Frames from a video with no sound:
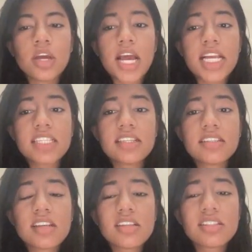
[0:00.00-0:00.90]
As
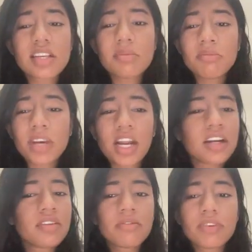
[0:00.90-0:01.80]
this is some
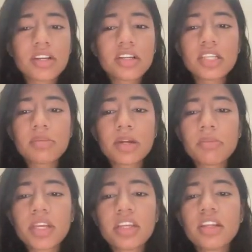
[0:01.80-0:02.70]
random figures I'm
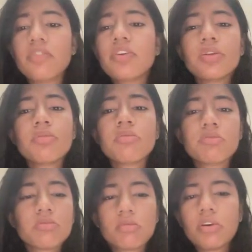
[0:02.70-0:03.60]
coming and giving you.
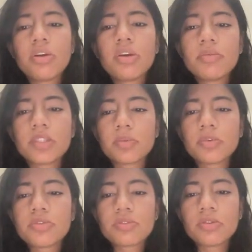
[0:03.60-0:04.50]
What are you
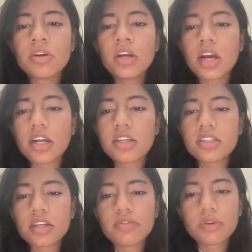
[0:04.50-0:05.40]
supposed to
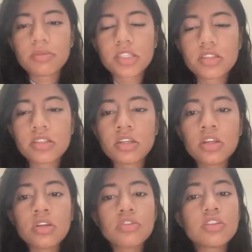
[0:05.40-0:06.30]
understand from this?
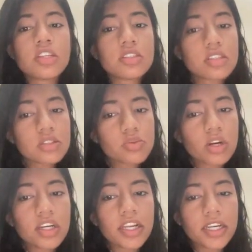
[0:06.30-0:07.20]
So, this is
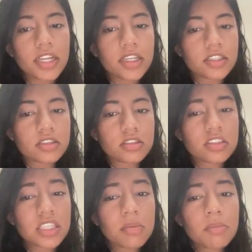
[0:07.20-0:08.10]
what data is
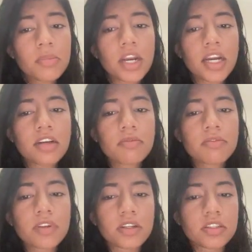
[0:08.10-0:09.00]
some random
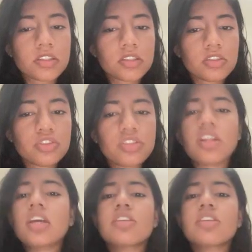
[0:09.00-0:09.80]
figures, it just has